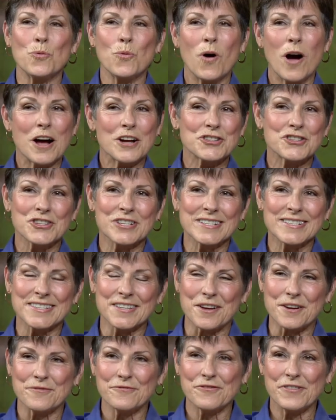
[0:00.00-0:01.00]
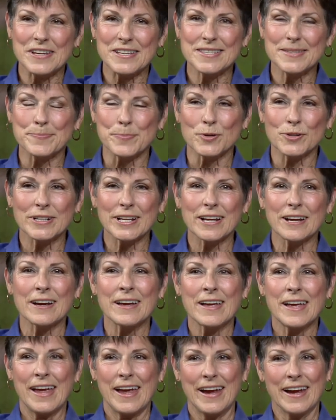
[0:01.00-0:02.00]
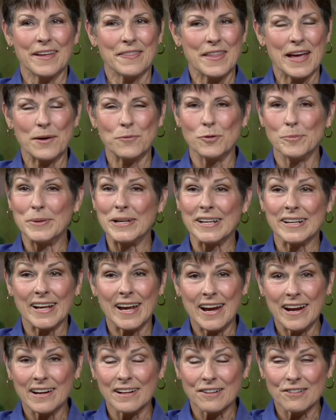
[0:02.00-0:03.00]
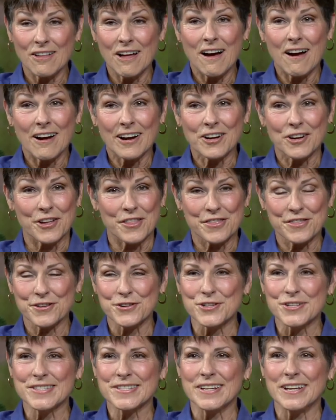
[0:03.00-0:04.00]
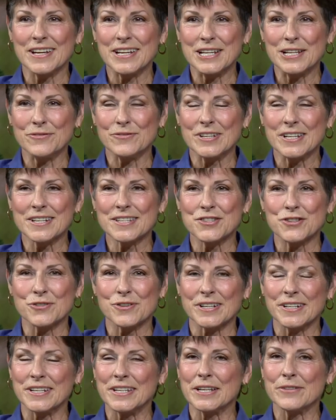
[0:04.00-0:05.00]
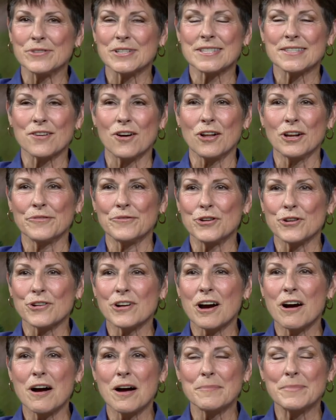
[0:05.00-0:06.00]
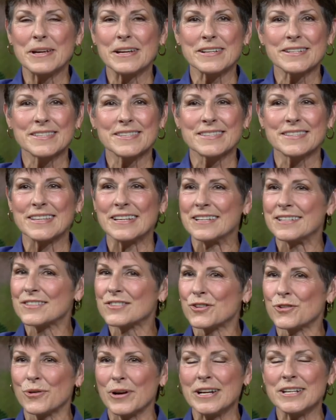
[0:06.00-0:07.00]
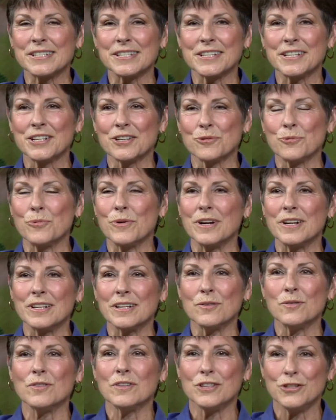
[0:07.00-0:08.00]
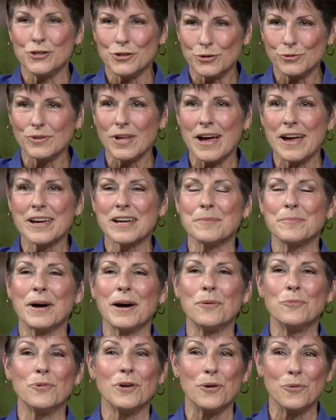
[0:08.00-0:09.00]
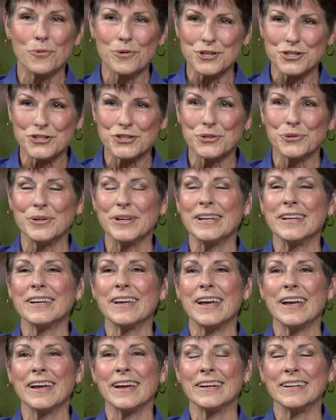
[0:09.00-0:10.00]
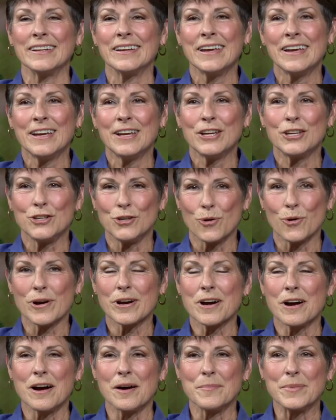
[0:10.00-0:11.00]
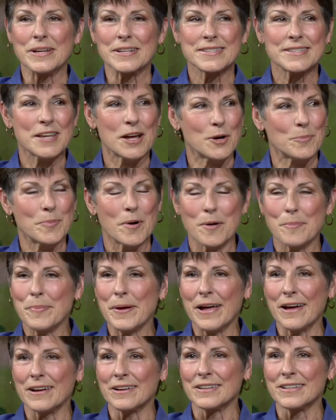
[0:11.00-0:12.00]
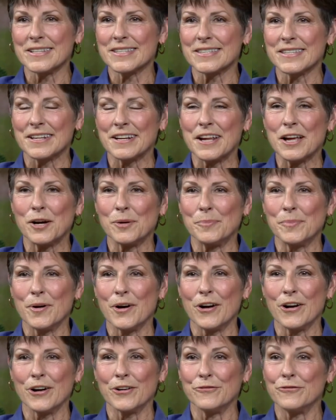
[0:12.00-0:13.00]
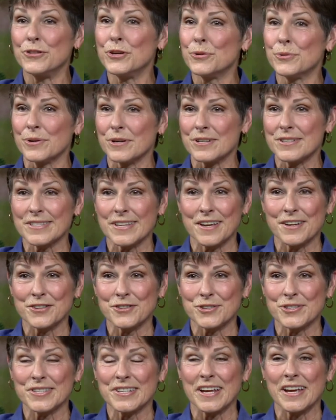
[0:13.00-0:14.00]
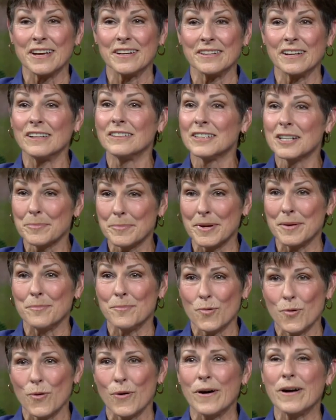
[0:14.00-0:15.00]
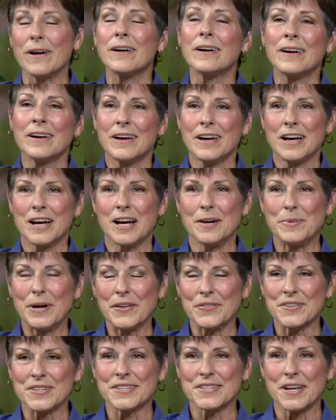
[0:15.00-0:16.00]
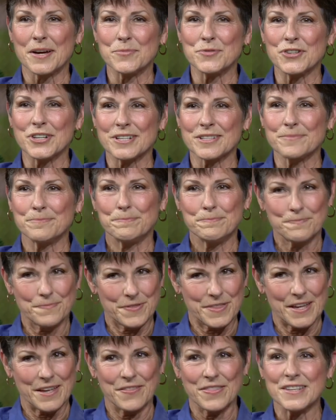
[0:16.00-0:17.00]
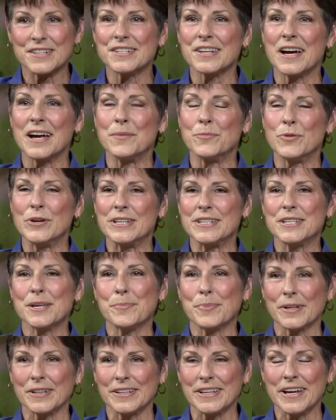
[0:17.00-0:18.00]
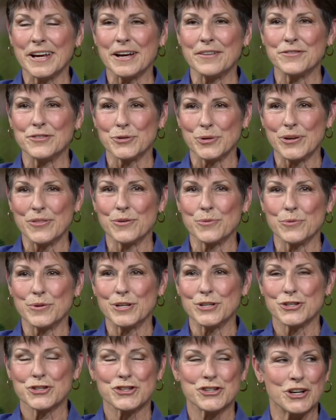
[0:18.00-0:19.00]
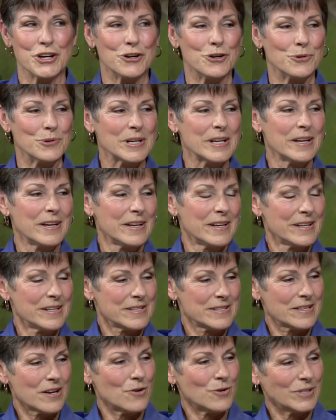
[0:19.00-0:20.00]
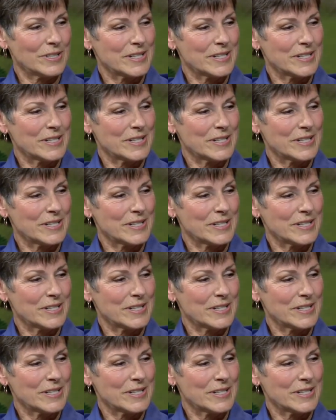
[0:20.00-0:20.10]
watch us on Facebook, and that will be at 8 o'clock on Thursday evenings. You can give us all of your comments. It's great to hear what you like about what we're doing, and your comments help our panelists and help our viewers understand a little bit more about the subject than the time we typically have during the real show. So,